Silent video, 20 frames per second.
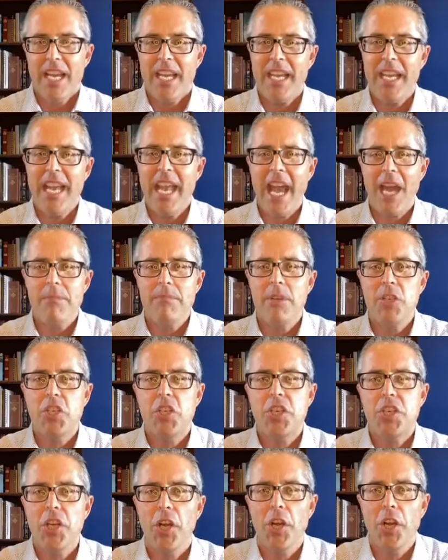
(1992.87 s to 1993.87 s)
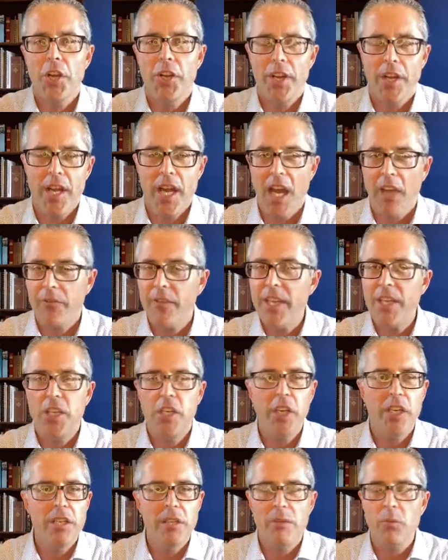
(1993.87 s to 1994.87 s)
He had matured enough. He
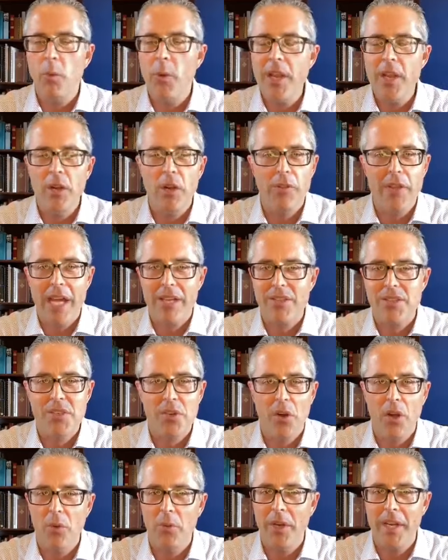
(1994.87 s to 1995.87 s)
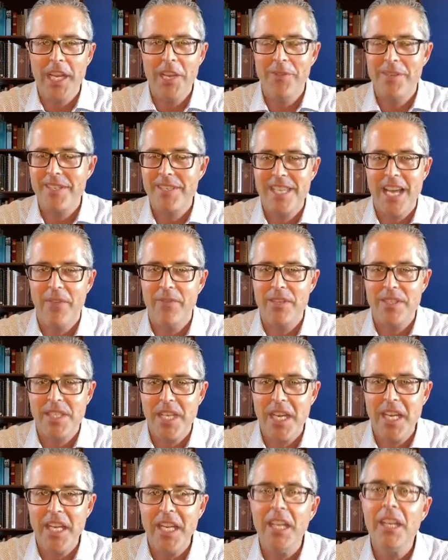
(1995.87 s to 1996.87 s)
couldn't wield that sword when he was
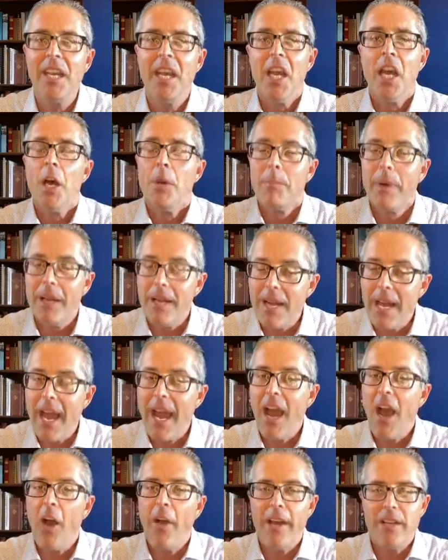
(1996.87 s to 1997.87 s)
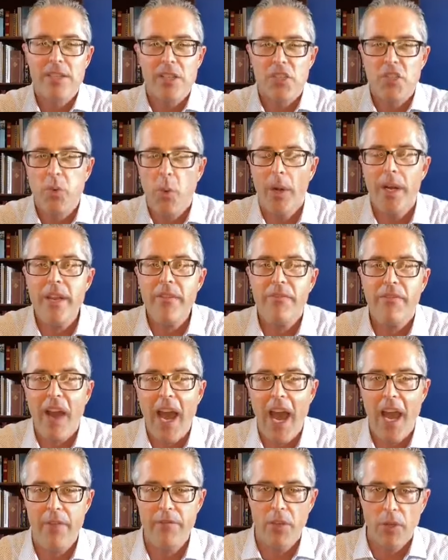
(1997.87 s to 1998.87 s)
17. But now, as a
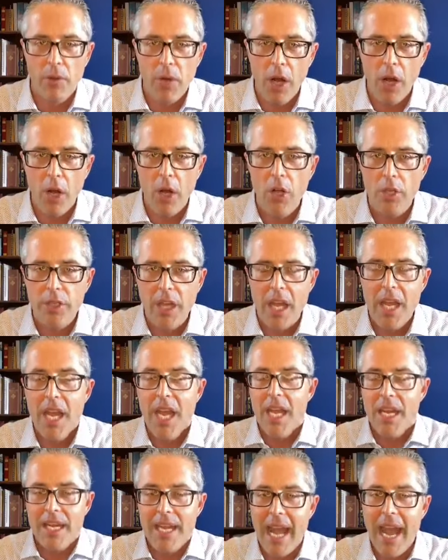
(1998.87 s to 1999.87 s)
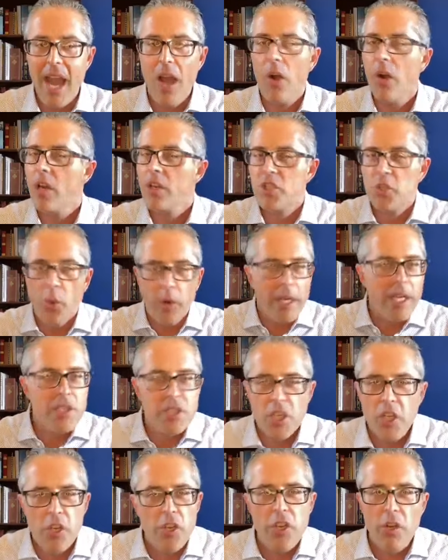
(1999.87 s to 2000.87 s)
25 year old, now or
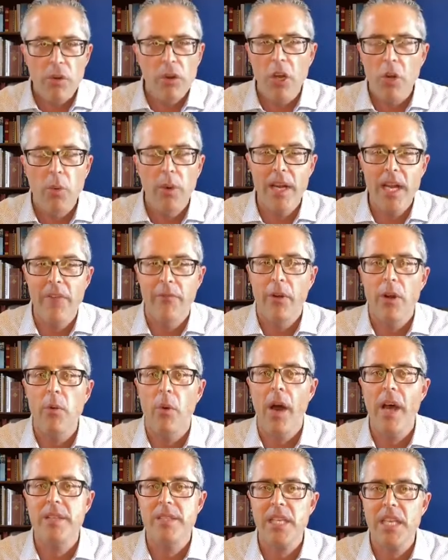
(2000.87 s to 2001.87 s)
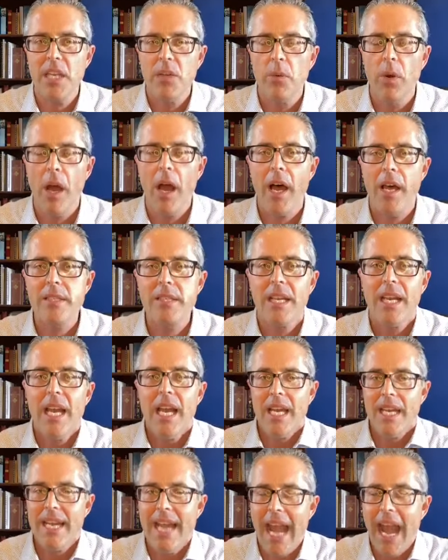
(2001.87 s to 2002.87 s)
22 year old, whatever it was that he was,
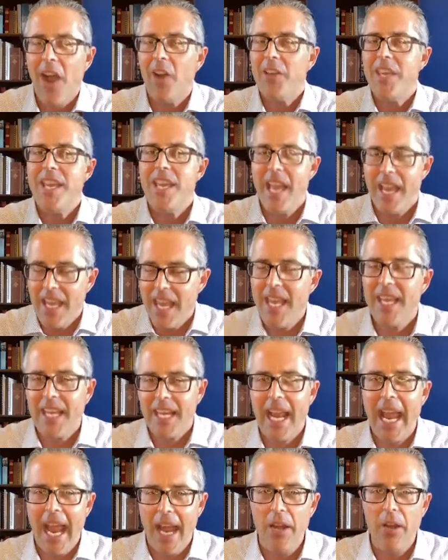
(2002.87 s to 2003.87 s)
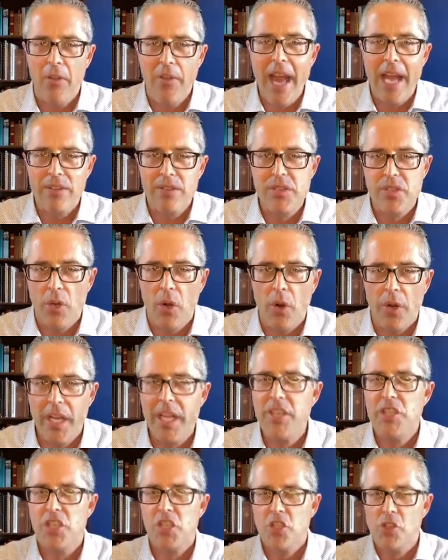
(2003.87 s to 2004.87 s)
now he, he can handle that sword.
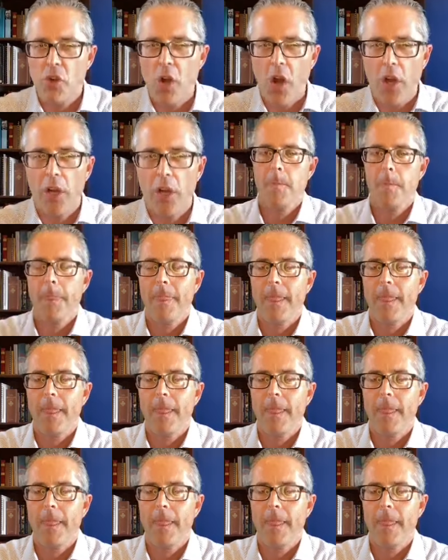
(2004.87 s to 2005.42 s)
He's strong.